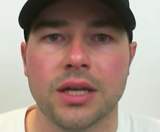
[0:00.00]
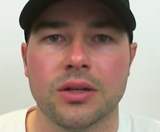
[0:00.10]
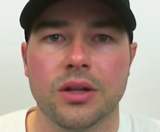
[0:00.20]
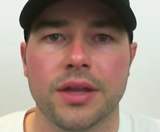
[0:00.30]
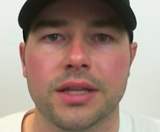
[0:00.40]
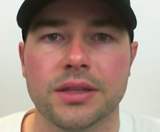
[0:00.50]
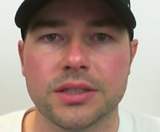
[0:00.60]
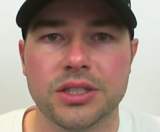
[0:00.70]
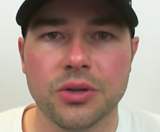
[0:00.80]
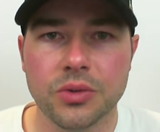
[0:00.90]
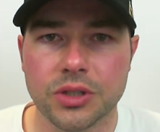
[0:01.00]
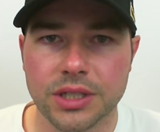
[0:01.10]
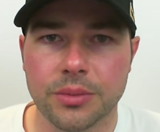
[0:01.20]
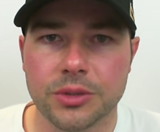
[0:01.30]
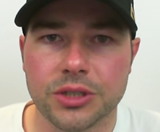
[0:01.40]
Not only that, the cylinder
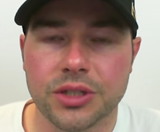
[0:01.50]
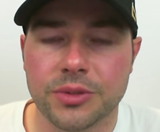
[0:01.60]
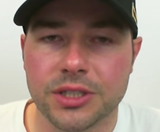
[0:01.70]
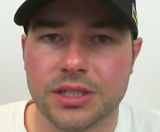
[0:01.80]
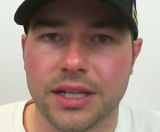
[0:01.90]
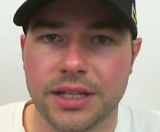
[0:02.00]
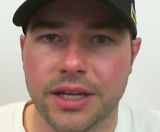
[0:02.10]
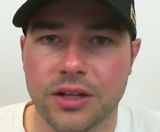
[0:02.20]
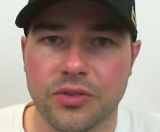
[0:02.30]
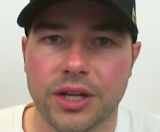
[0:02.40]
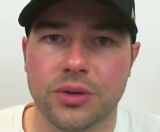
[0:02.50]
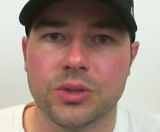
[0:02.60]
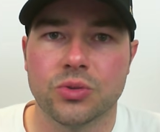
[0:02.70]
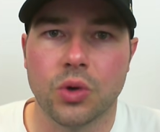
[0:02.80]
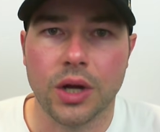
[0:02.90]
temperature is going to be slightly elevated,
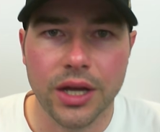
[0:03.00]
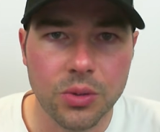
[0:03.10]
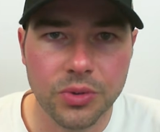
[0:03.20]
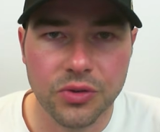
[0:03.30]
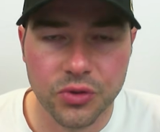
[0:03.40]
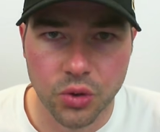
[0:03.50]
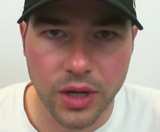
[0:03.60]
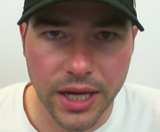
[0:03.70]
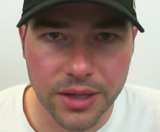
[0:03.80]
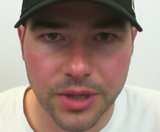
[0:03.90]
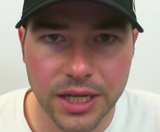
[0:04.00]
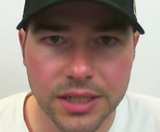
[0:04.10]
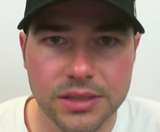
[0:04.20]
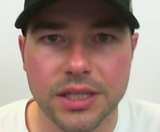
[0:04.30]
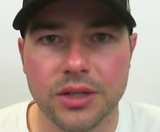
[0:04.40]
which will help fuel atomize.